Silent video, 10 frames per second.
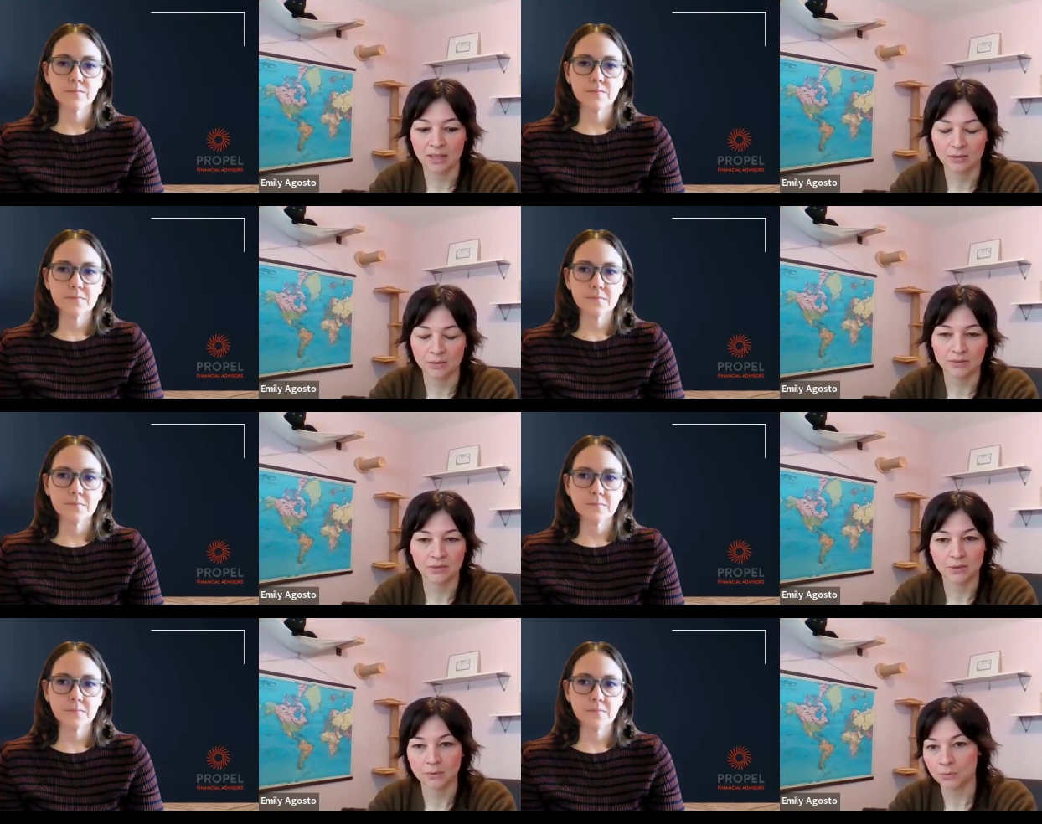Speaker 1: the house would
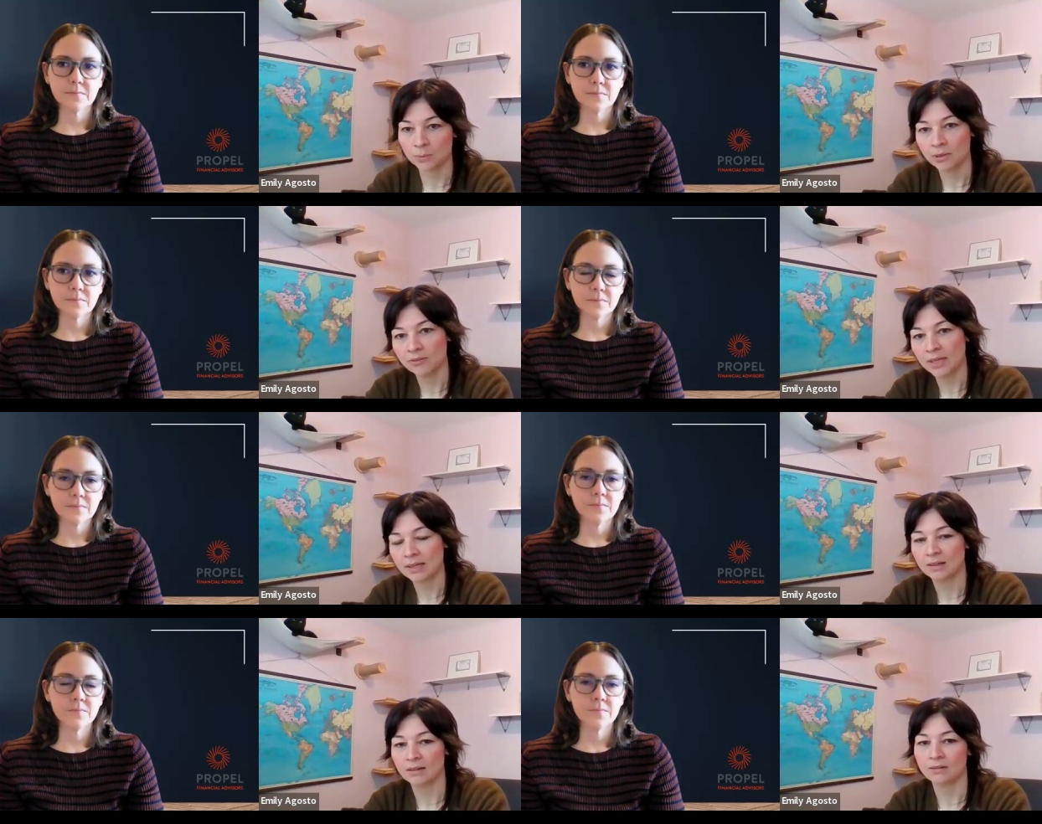have to go through
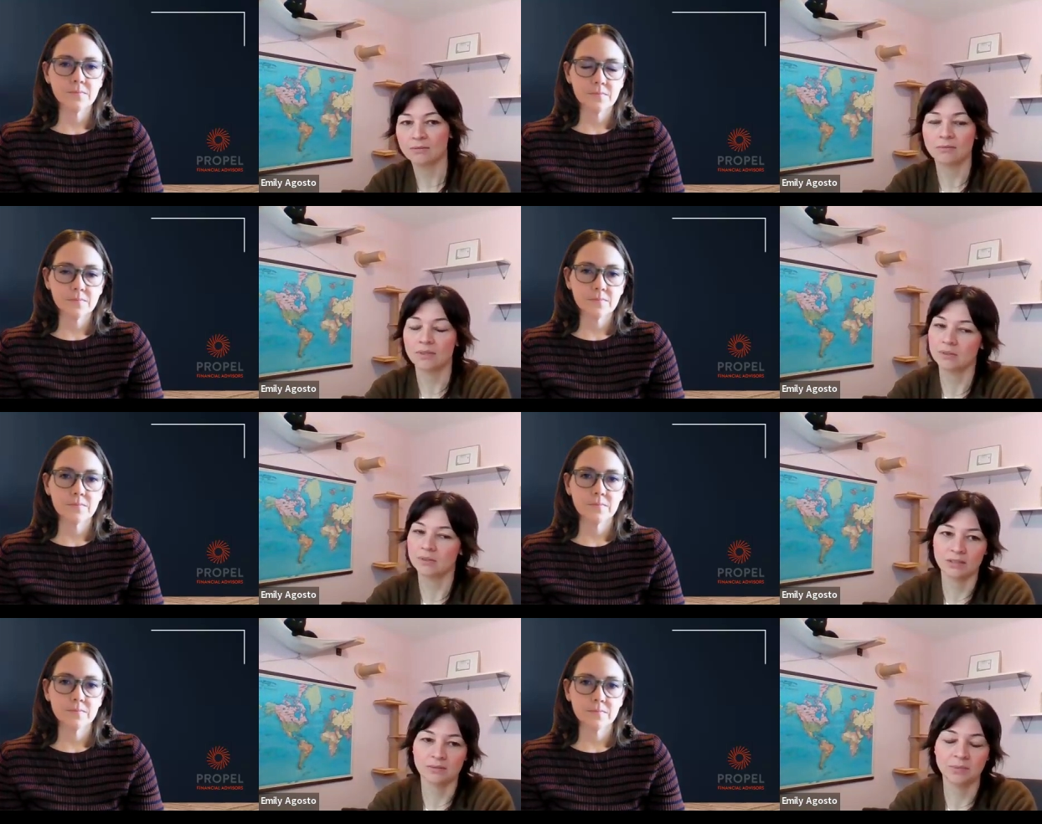probate and it
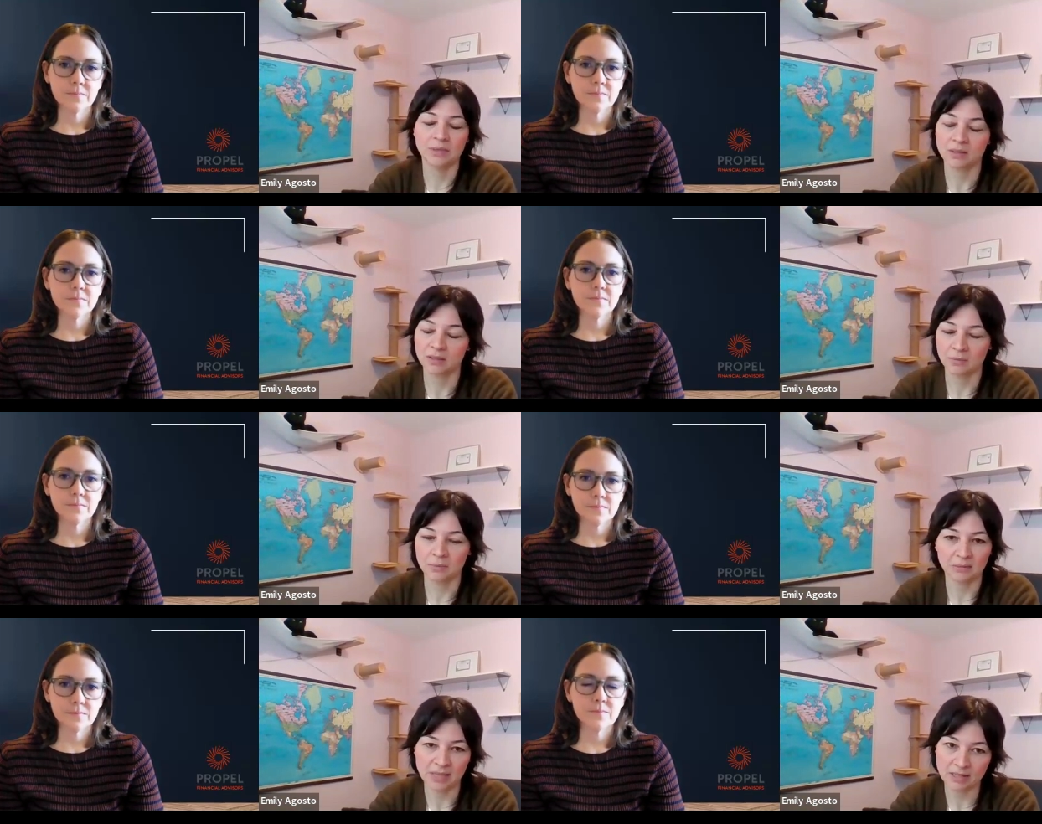would just be
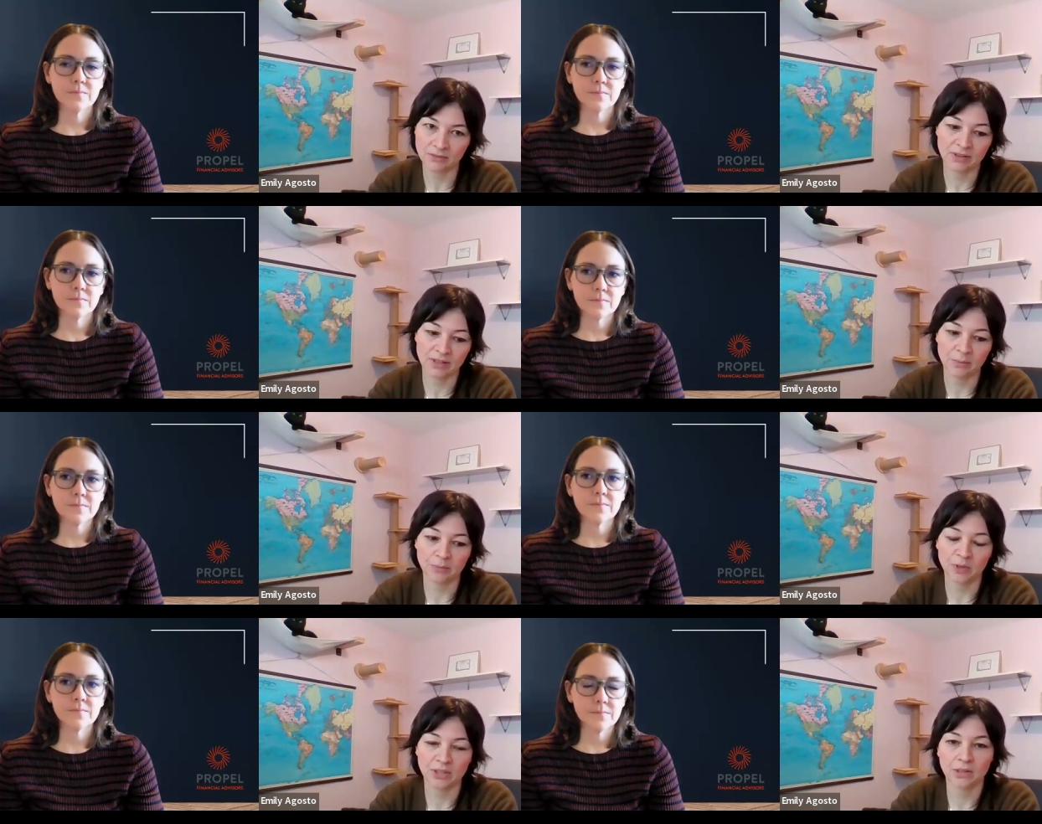a big mess for
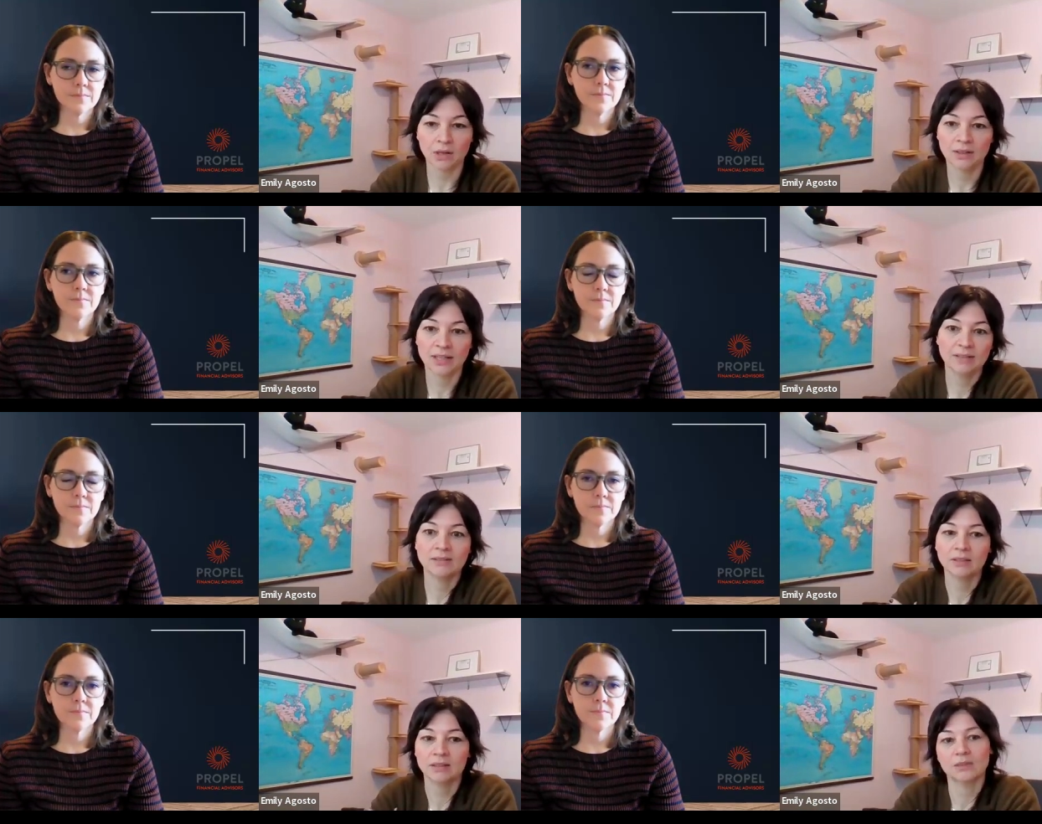them when you're
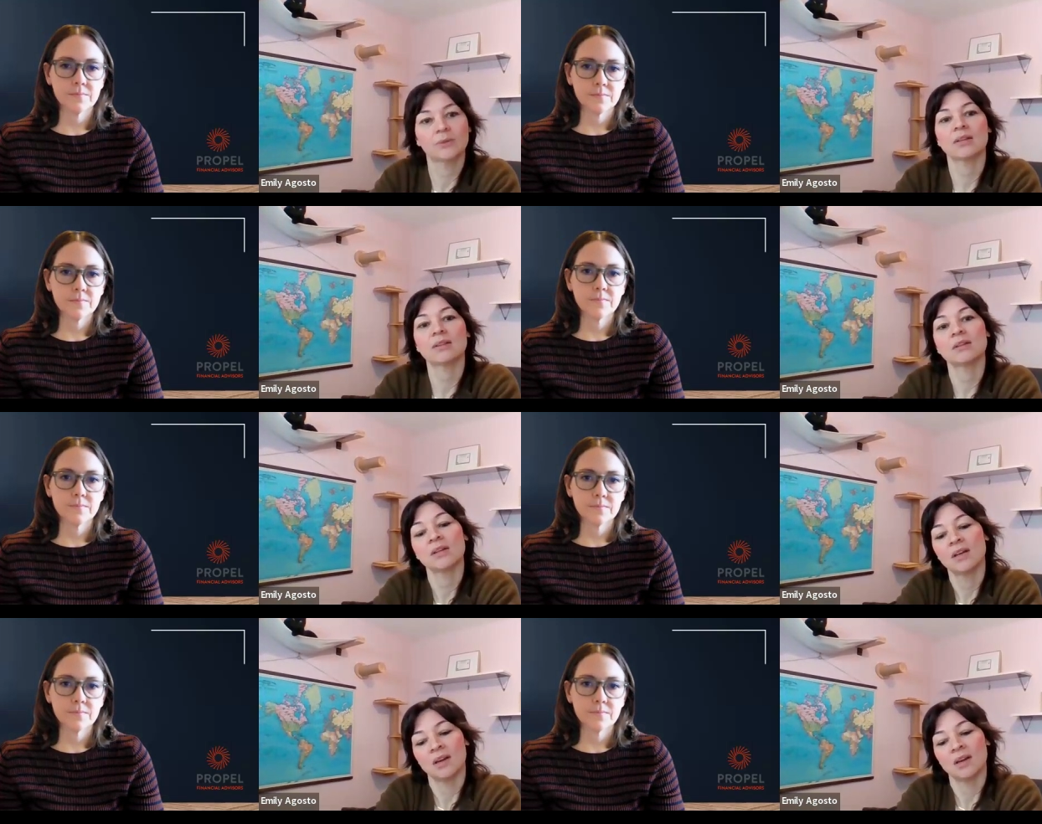already dealing with